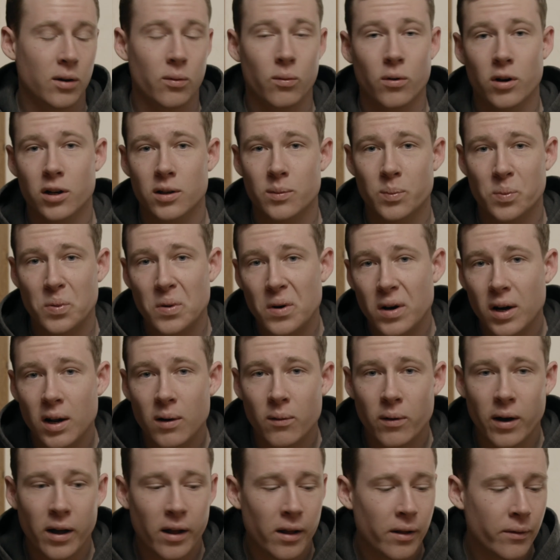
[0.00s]
it works pretty
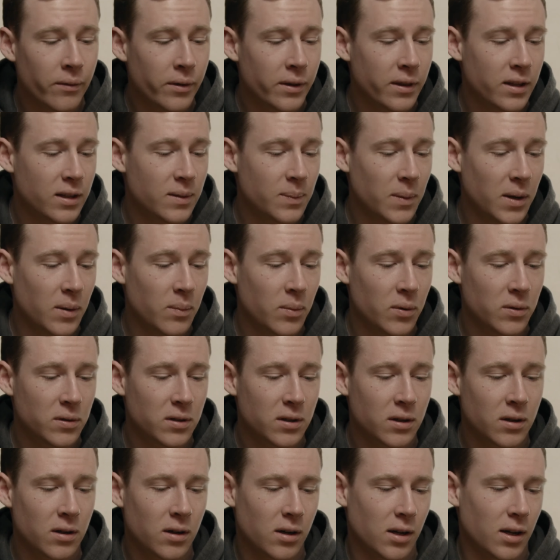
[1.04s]
well with the speed
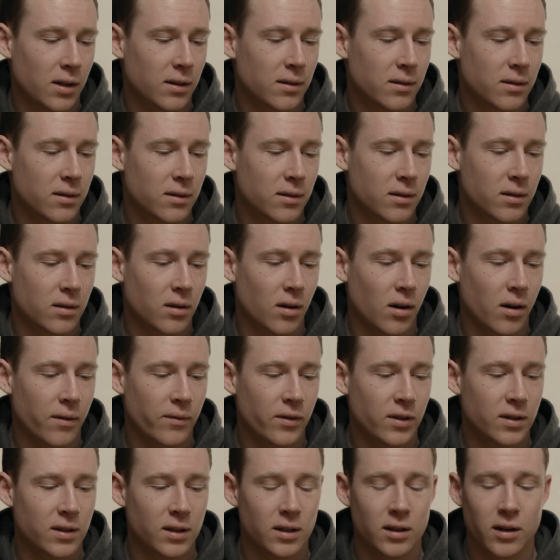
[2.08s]
booster. It's
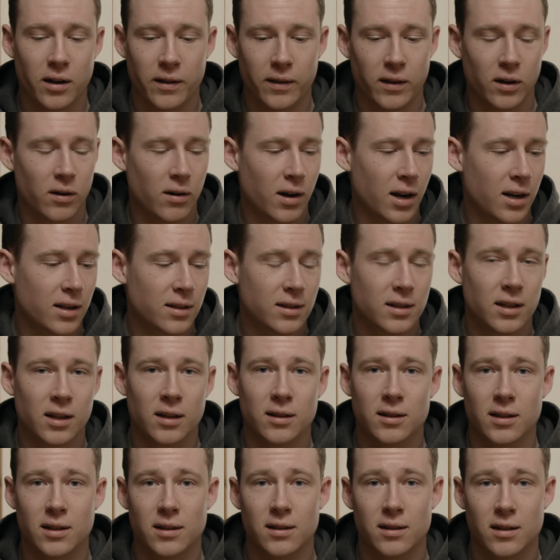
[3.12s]
obviously not the greatest
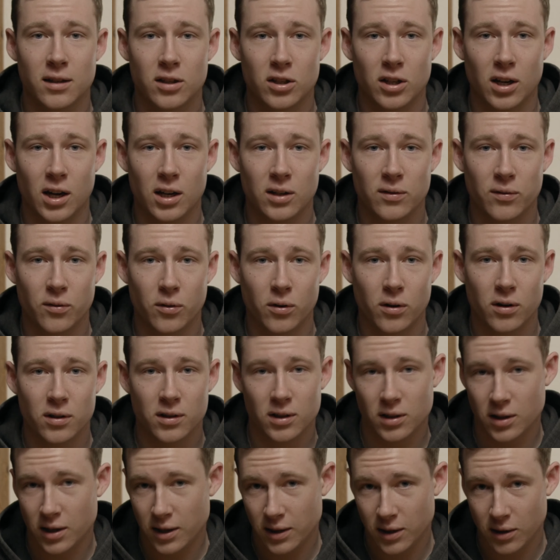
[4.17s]
thing since the GH4
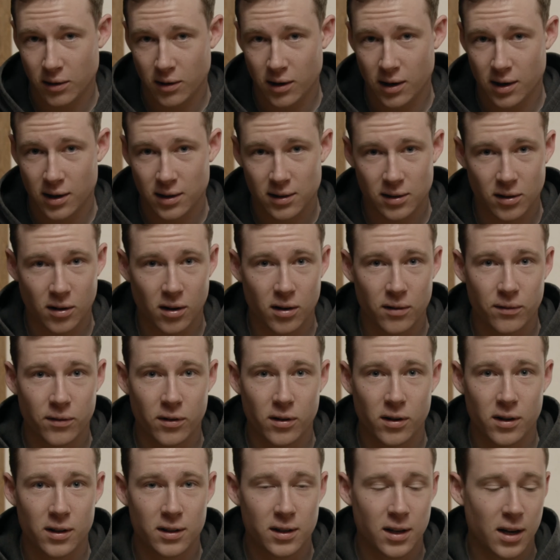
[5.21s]
is not the greatest
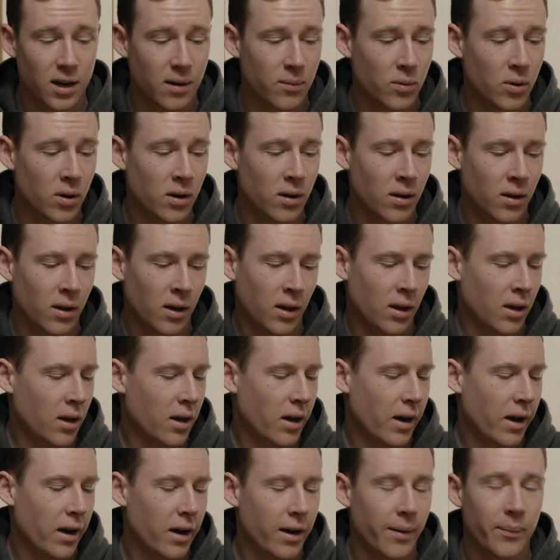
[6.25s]
autofocus camera,
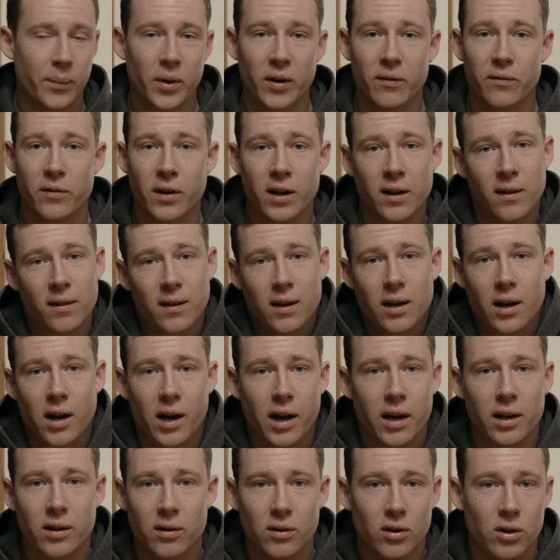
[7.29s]
but frankly
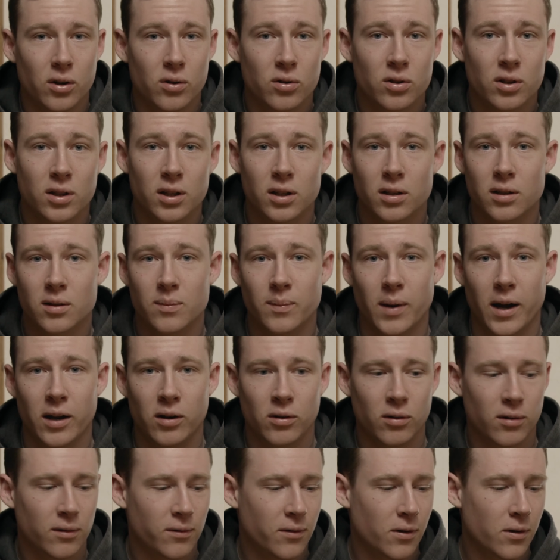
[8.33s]
I usually just
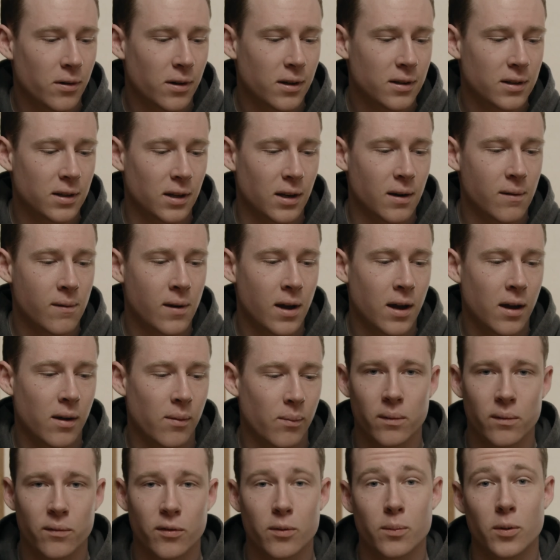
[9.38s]
manual focus anyway.
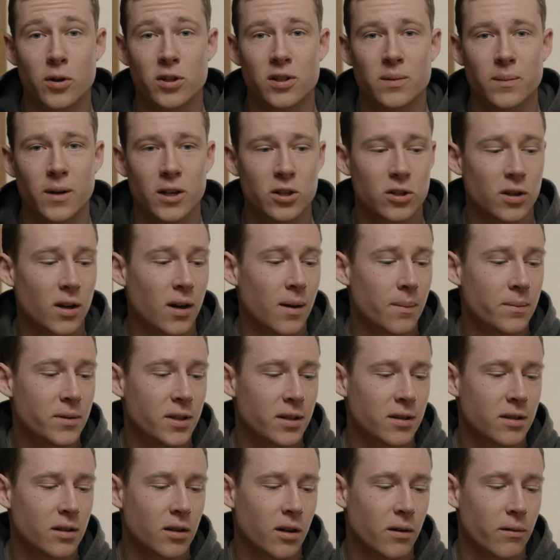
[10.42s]
For most of my jobs
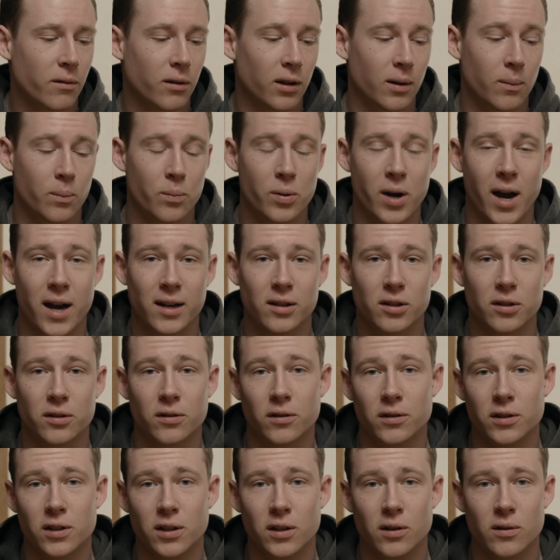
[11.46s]
it's not really
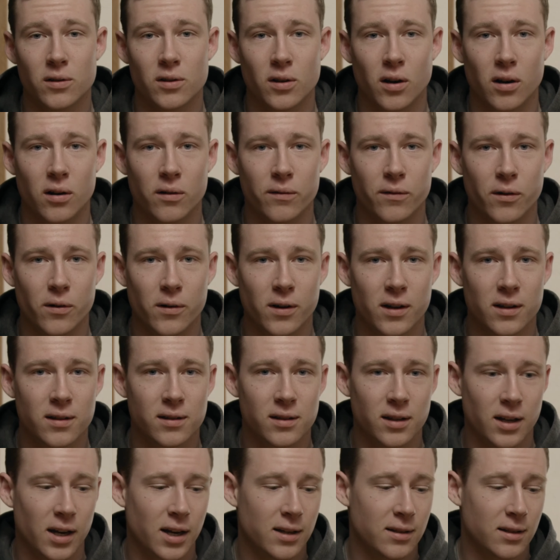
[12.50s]
practical to use
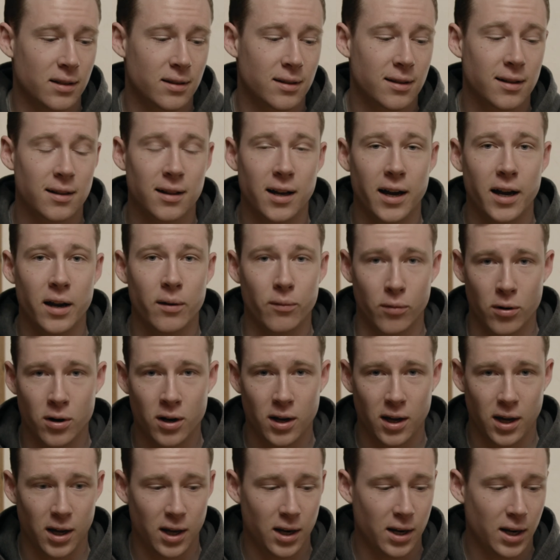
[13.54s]
autofocus as it's client
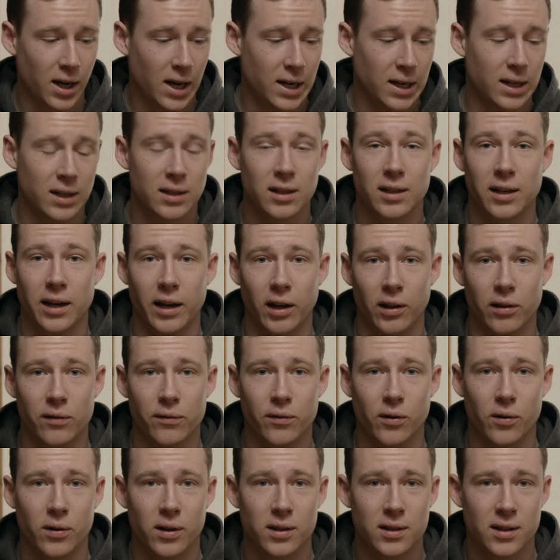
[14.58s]
work and I need to nail the
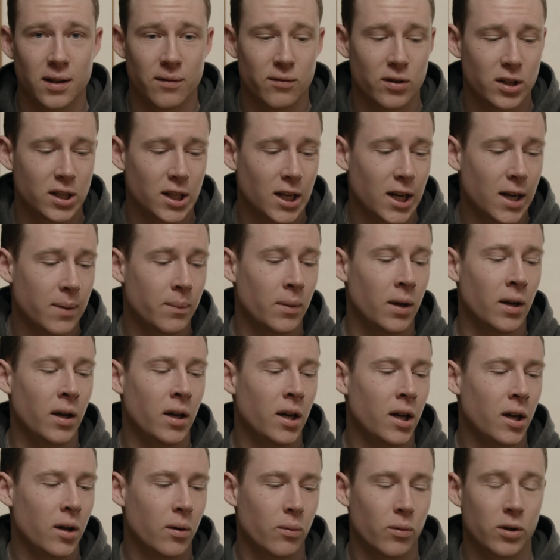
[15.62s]
focus every time,
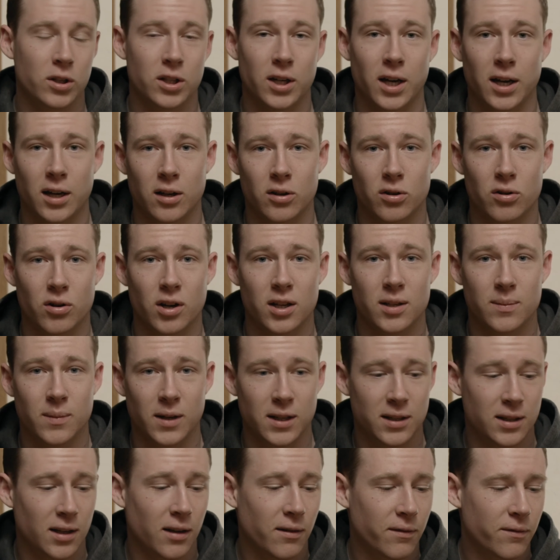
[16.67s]
which I can trust
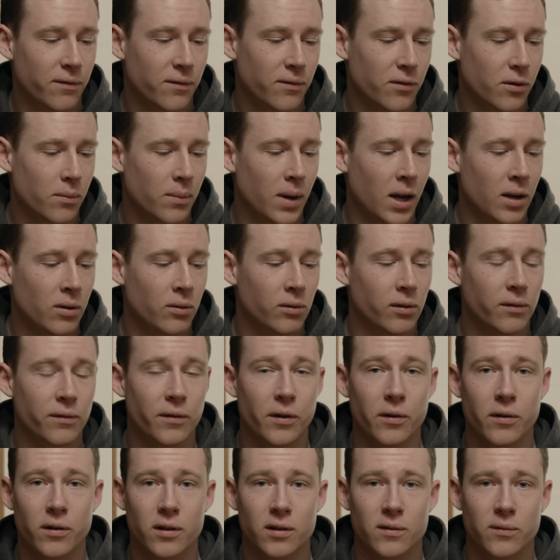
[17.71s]
myself for manual
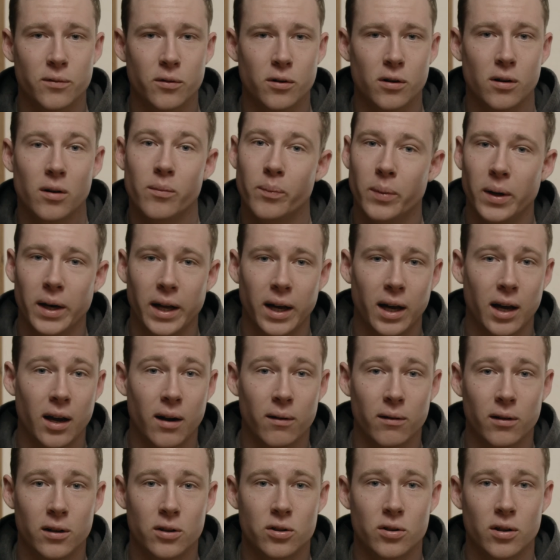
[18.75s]
focus for, but I
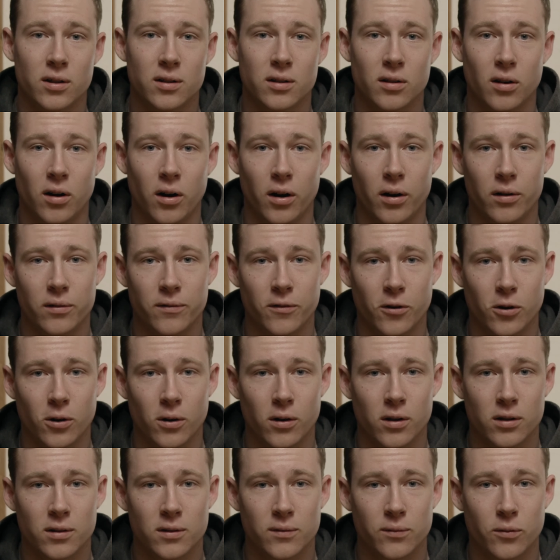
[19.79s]
can't really trust the
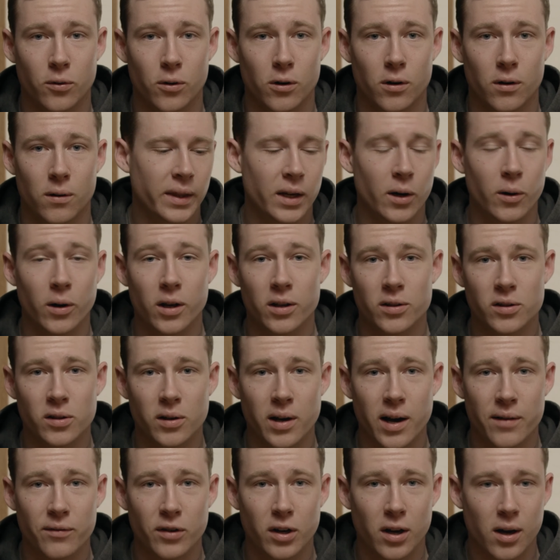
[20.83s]
autofocus for. Now, I
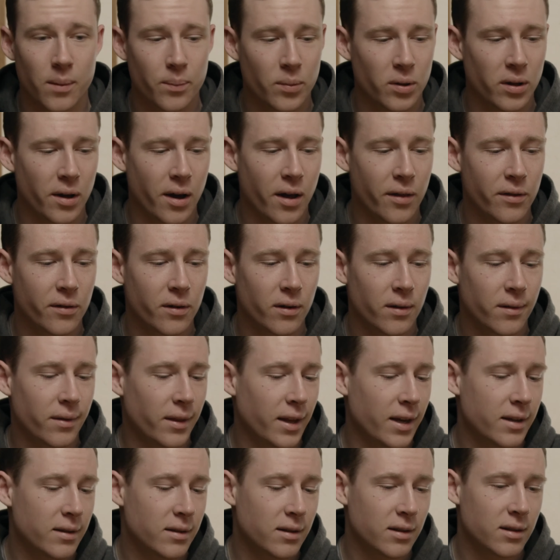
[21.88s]
also have a couple other
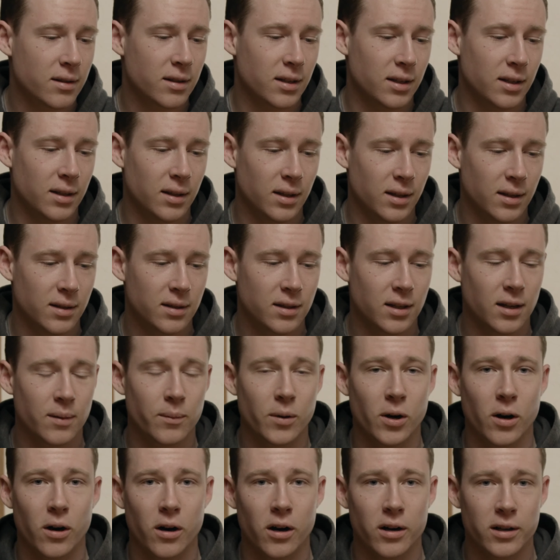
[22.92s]
lenses in the
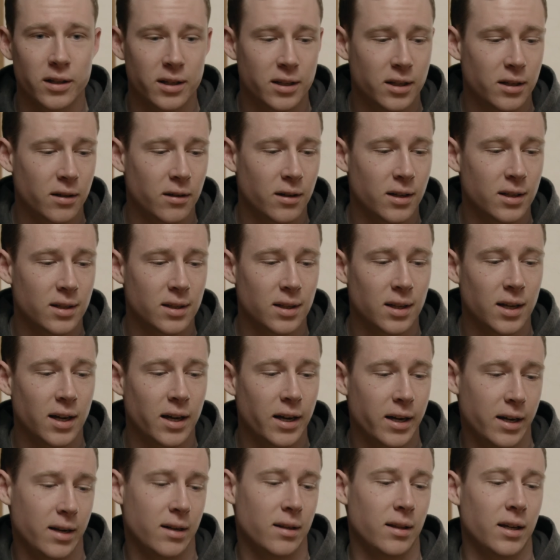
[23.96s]
Sigma Art series
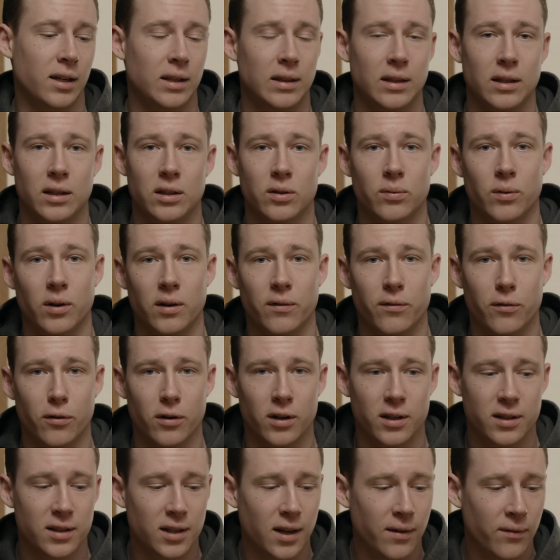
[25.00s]
line, like the
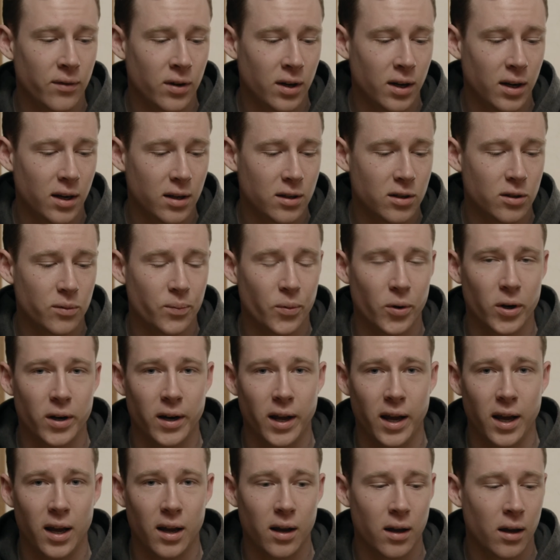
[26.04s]
24-70
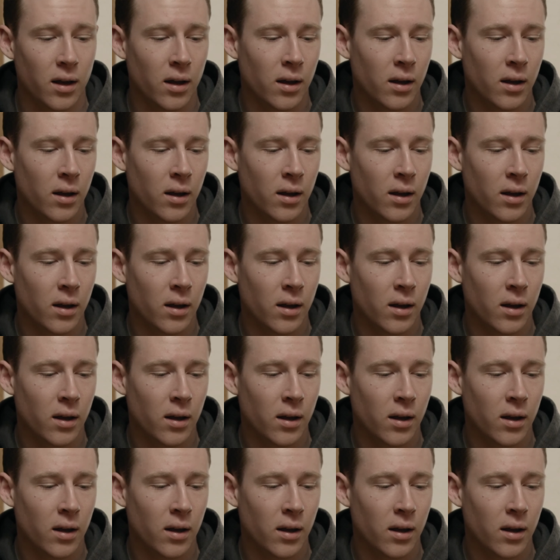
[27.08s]
2.8,